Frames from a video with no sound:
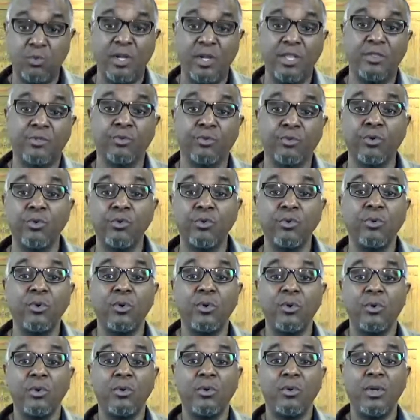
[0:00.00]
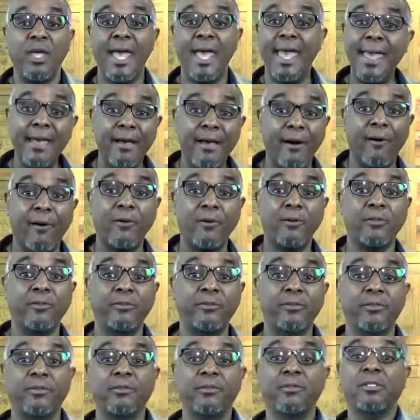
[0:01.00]
went through hell.
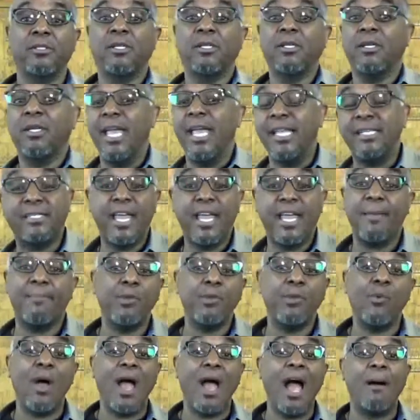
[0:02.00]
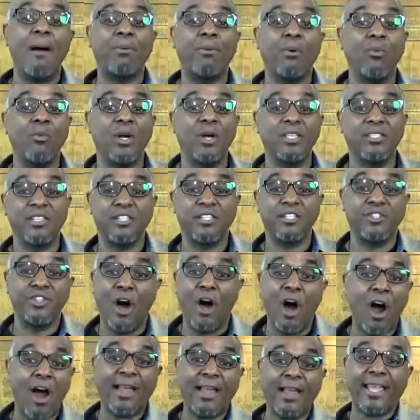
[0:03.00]
His debut album was It's
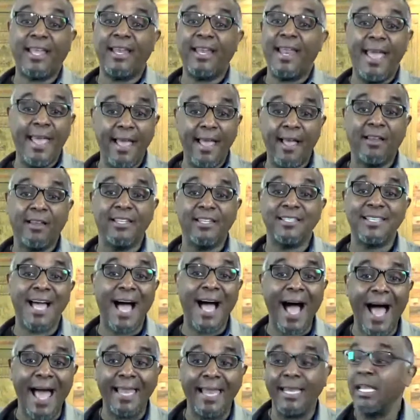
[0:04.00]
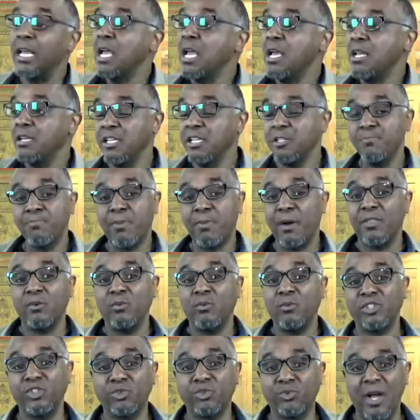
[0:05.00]
Dark and Hell is Hot. This
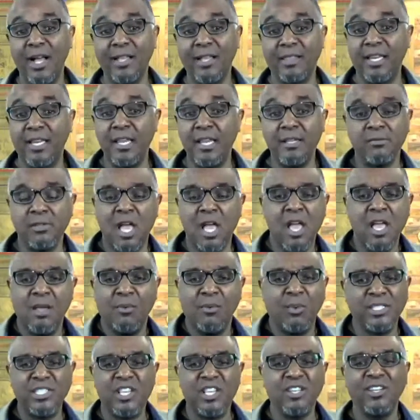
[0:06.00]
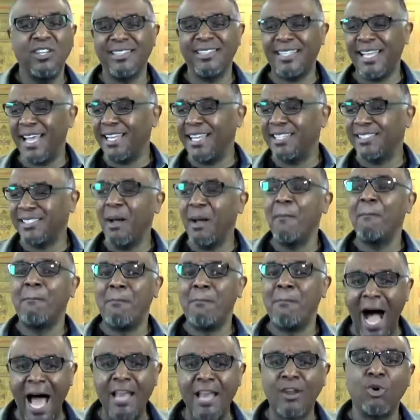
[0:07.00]
brother was struggling. He wasn't looked at as
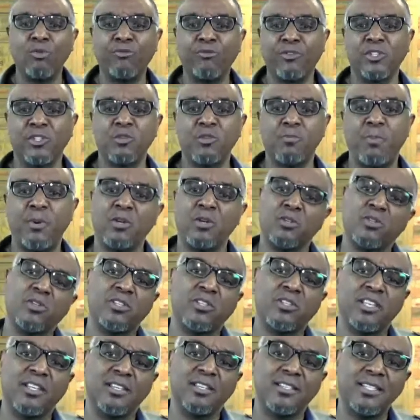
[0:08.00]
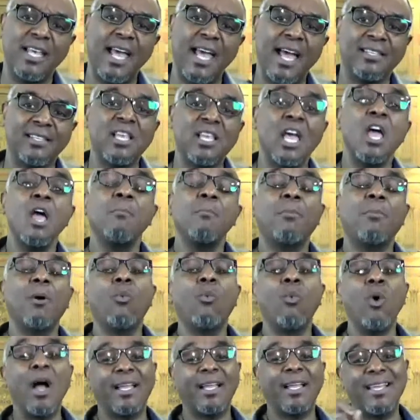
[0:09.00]
some model for spiritual success,
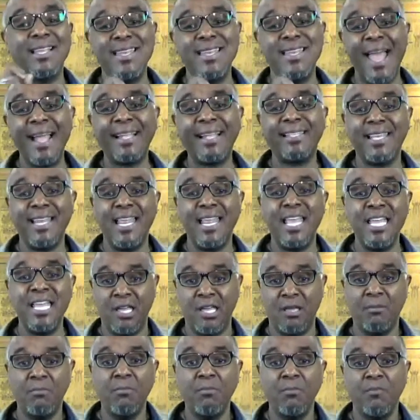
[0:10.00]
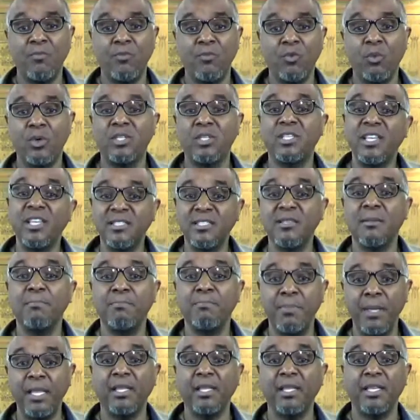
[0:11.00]
but what connected him was his
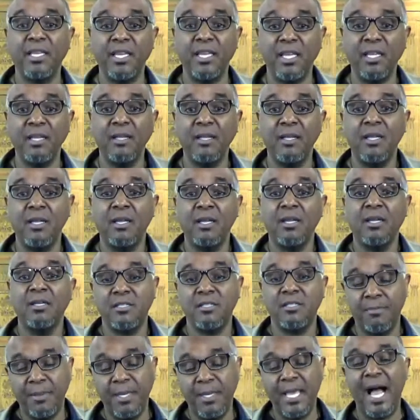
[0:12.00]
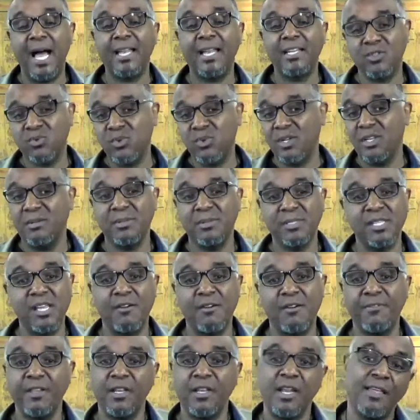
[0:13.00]
ability to be honest with
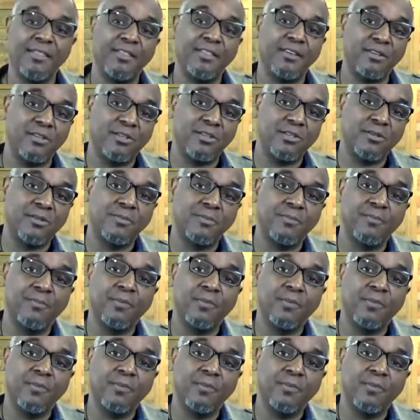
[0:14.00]
himself and others.